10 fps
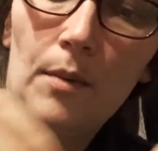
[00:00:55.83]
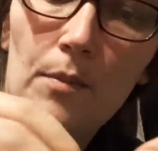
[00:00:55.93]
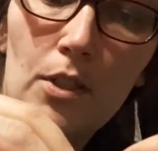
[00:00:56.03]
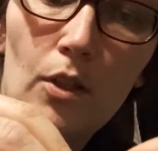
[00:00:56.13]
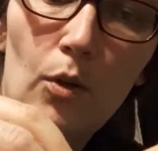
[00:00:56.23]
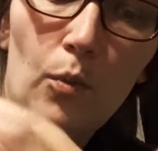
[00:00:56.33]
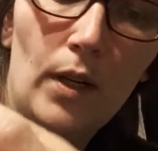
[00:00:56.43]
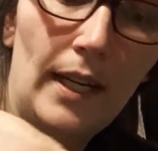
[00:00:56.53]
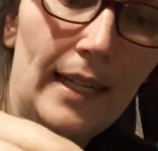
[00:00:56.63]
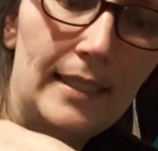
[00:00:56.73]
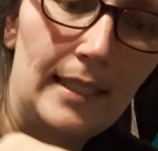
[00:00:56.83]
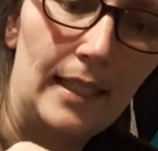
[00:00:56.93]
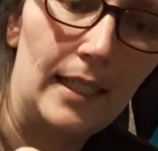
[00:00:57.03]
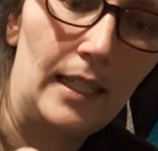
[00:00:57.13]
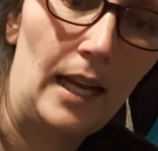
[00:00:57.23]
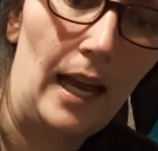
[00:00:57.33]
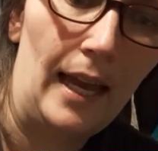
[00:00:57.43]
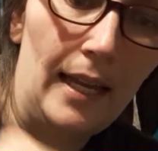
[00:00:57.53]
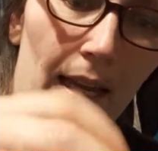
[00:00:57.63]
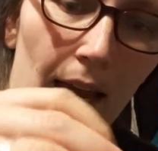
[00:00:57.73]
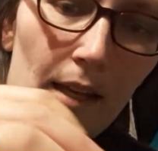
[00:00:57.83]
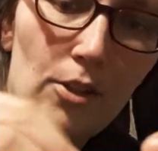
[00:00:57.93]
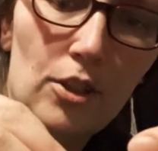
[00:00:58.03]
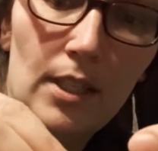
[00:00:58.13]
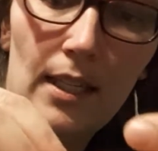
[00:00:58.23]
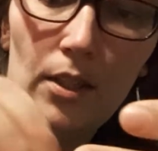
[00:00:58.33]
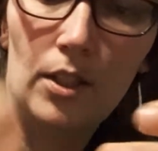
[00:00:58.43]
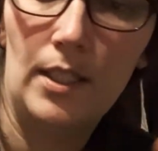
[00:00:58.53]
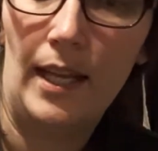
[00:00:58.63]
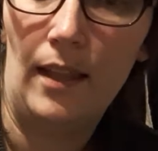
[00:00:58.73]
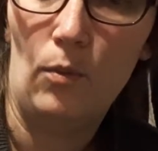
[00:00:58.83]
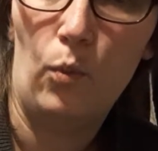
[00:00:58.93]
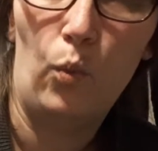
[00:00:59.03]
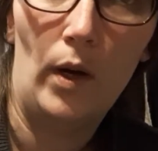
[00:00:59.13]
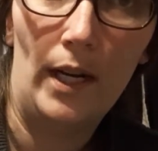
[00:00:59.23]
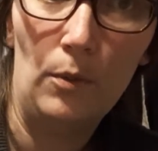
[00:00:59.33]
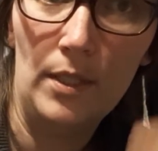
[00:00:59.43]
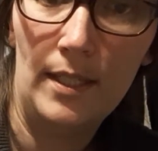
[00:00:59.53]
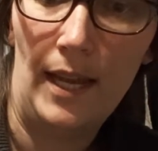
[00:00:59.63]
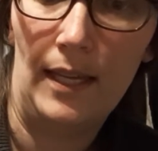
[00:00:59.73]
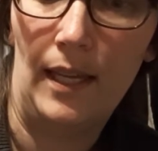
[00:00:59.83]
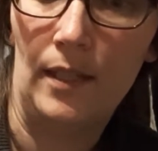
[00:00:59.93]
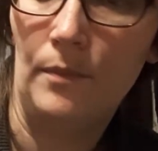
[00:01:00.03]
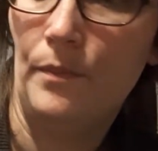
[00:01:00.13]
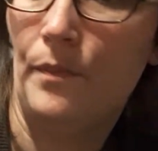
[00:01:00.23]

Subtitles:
So what I did, I actually looked at what I was taking